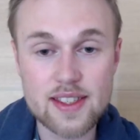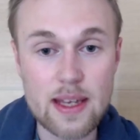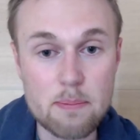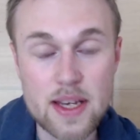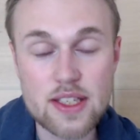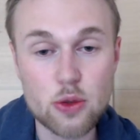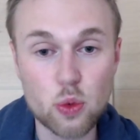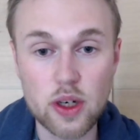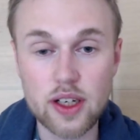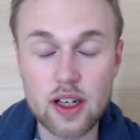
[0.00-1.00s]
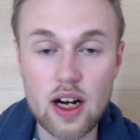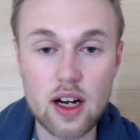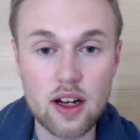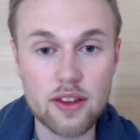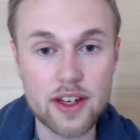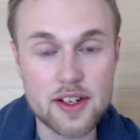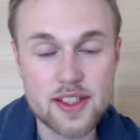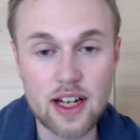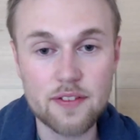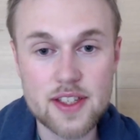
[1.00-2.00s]
They miss to work on their
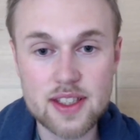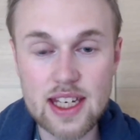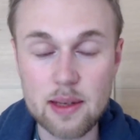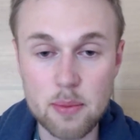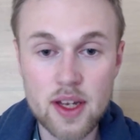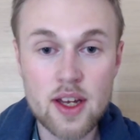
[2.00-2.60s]
self-esteem